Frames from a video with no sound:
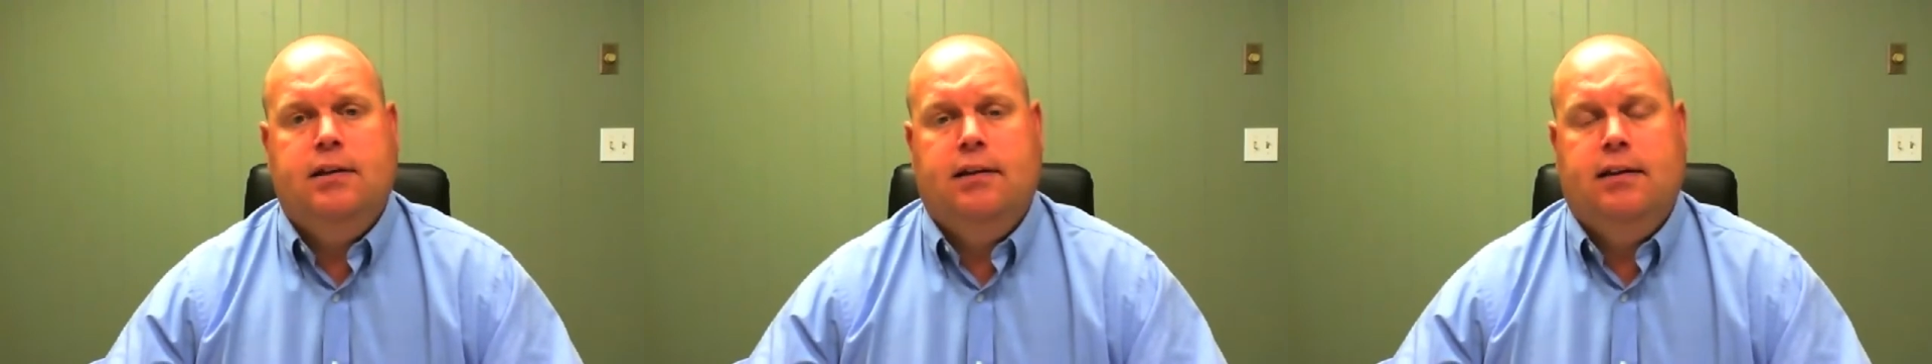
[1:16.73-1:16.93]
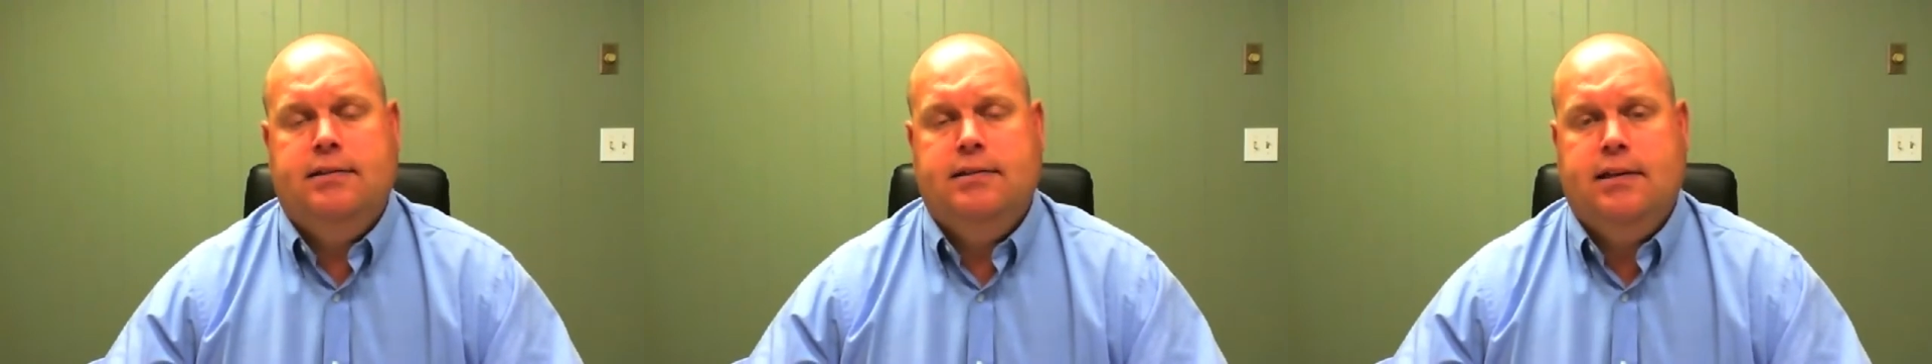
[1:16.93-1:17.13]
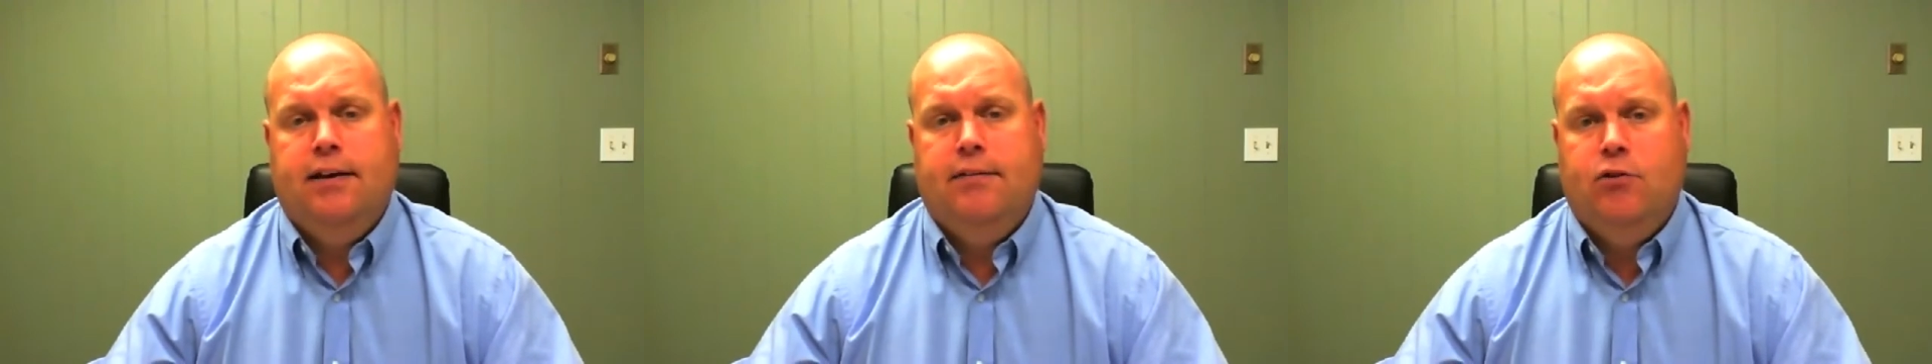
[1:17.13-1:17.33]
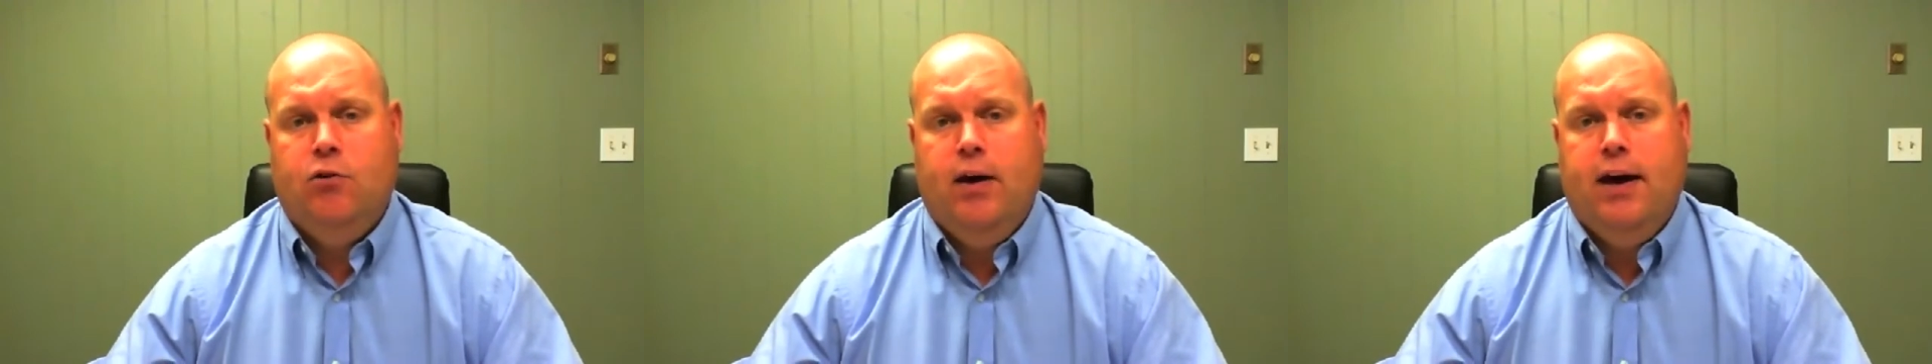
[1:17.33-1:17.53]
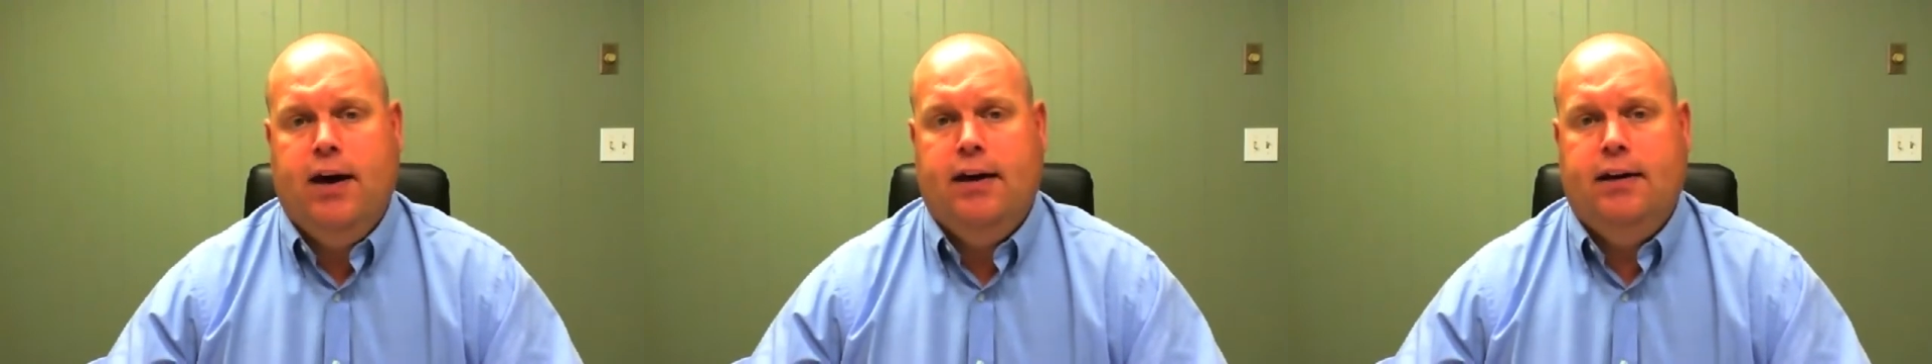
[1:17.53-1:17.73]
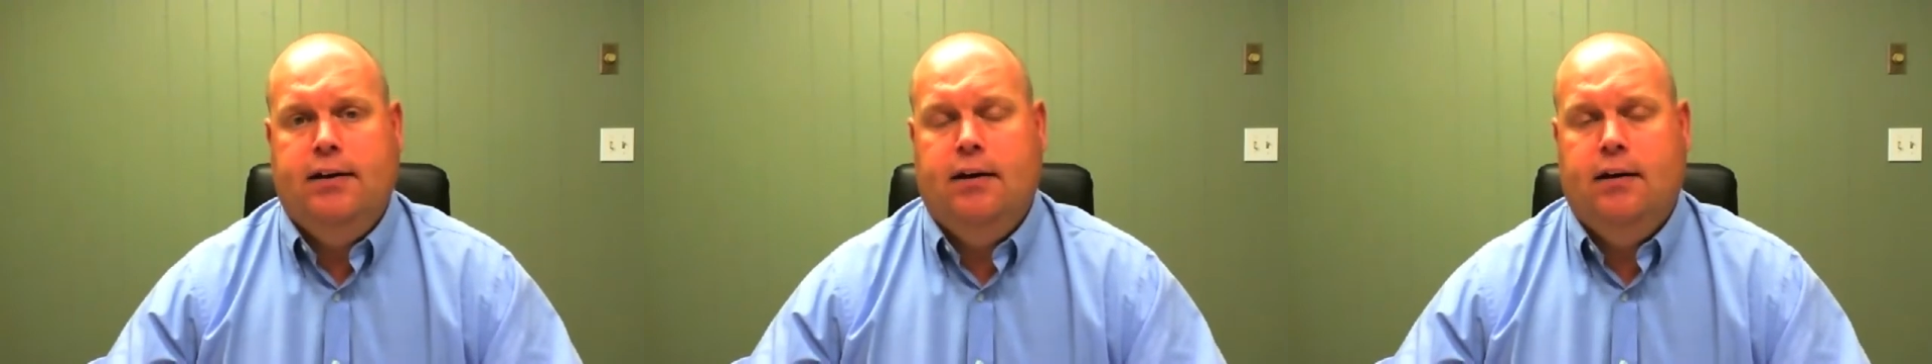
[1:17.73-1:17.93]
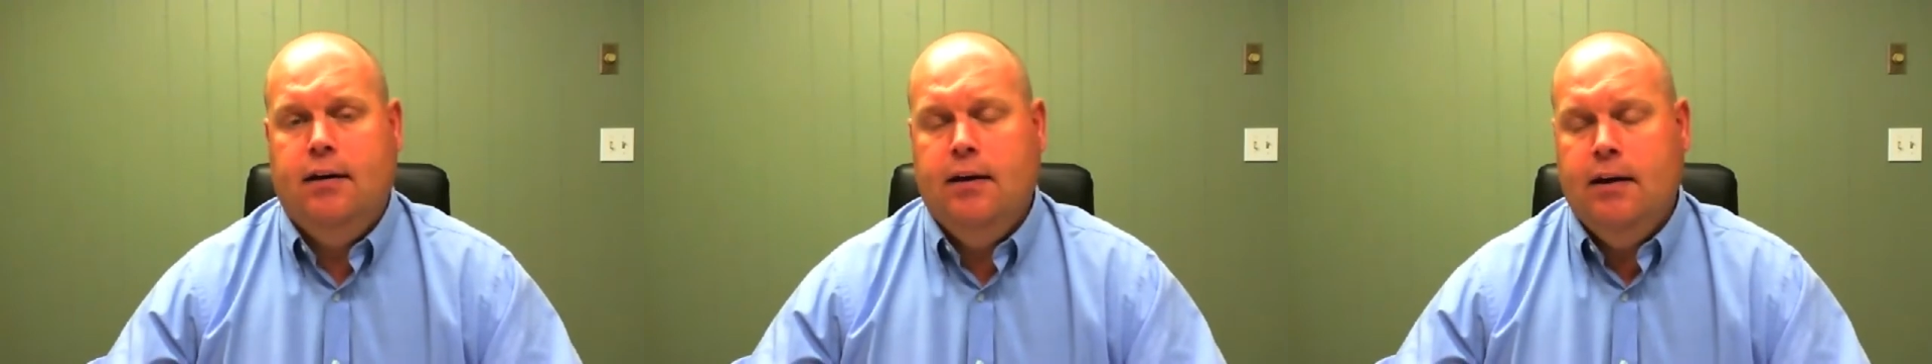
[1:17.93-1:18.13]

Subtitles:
Let's say if you had a